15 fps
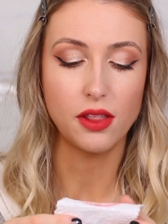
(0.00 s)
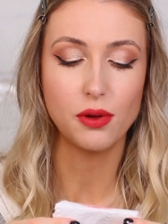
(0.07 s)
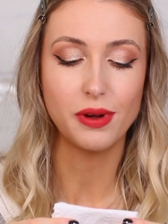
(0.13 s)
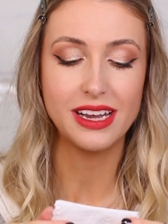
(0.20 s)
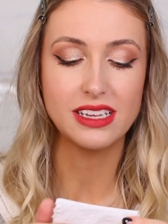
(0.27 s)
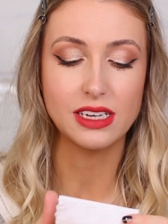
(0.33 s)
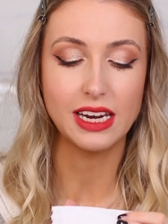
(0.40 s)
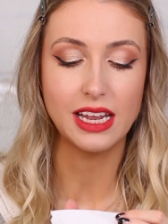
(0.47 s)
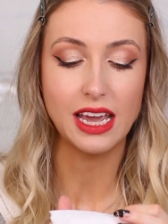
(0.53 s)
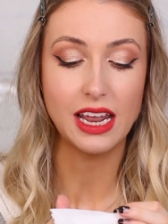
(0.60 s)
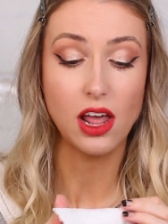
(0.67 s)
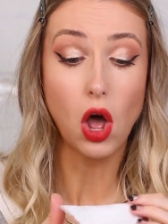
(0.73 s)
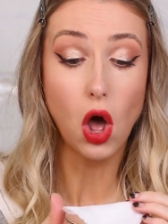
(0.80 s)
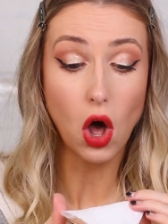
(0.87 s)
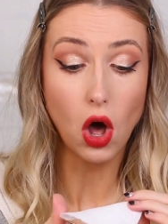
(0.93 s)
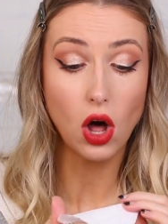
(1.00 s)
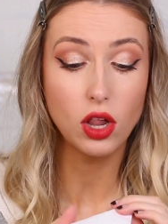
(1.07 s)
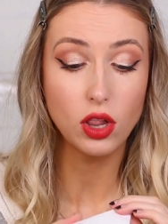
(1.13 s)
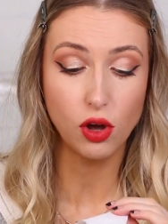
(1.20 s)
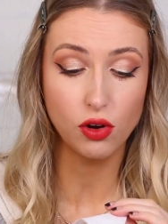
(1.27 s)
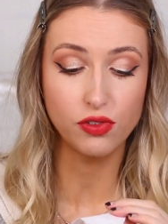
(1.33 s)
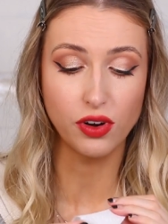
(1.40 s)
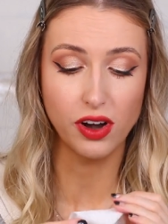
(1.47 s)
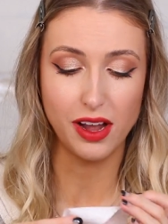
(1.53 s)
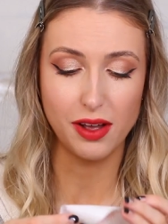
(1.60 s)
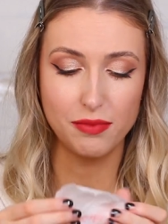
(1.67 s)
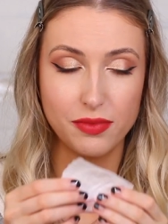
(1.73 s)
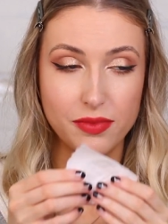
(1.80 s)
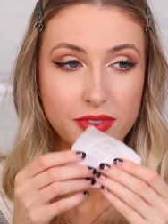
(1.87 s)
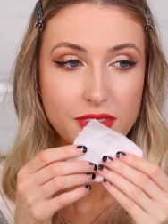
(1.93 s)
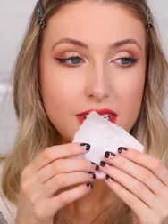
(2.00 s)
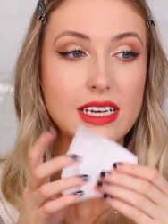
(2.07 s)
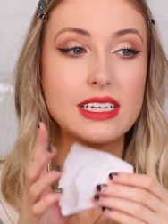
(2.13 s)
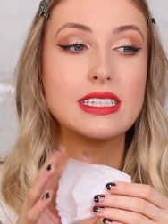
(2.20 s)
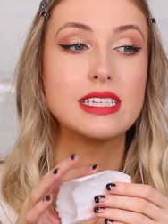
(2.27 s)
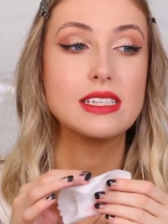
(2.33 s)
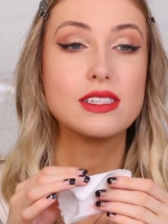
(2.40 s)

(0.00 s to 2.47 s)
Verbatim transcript: Otherwise, I'm gonna get it all over him because